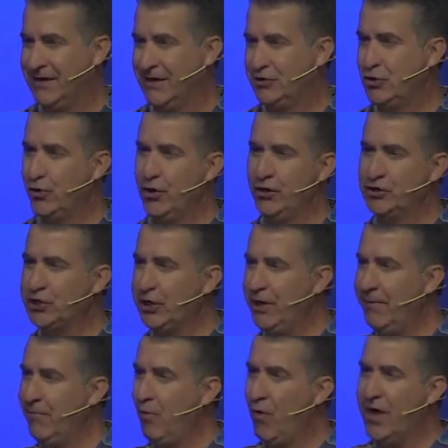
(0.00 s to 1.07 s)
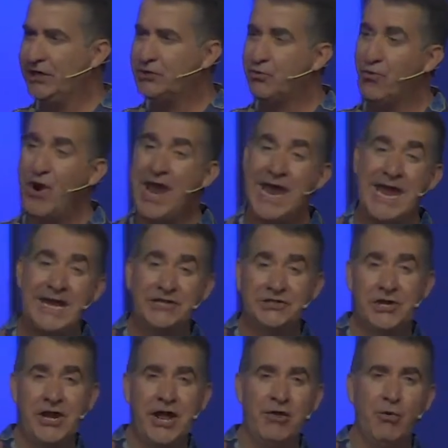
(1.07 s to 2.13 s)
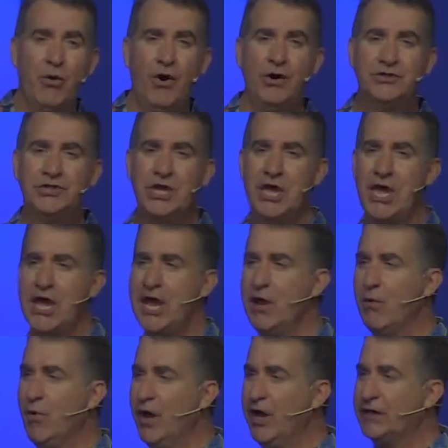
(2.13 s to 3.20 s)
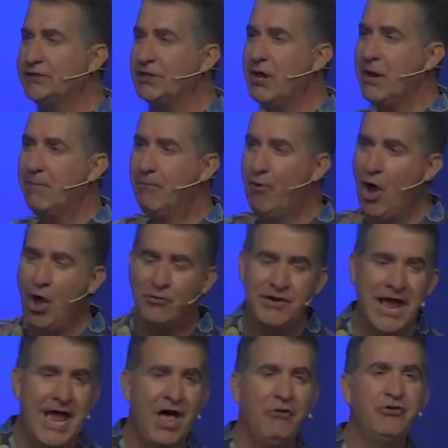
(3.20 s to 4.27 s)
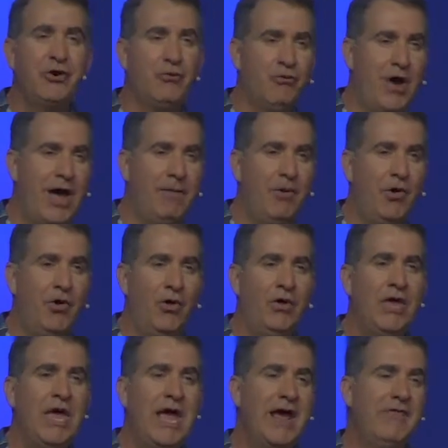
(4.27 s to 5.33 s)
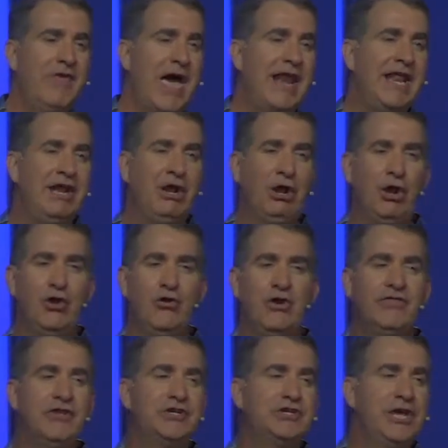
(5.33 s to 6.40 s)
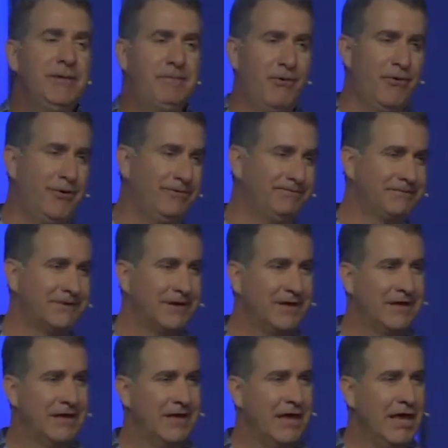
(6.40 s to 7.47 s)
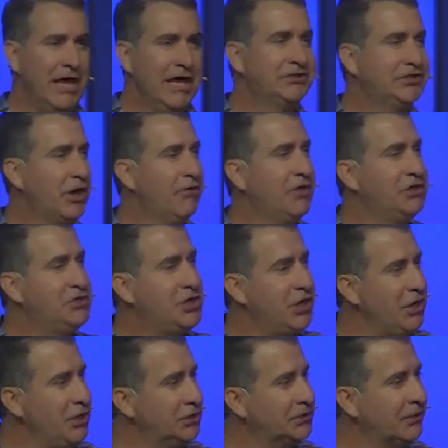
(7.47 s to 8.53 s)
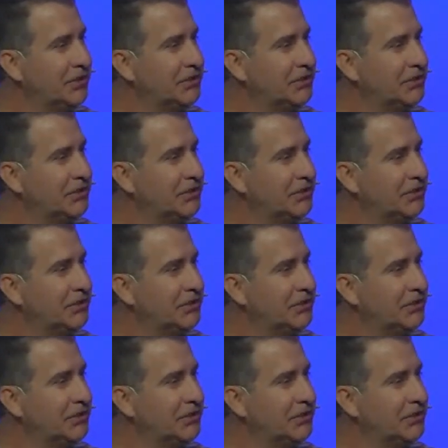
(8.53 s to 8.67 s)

Jerusalem was razed. In other words, it was brought down to rubble, and that included the temple. And so the Jews were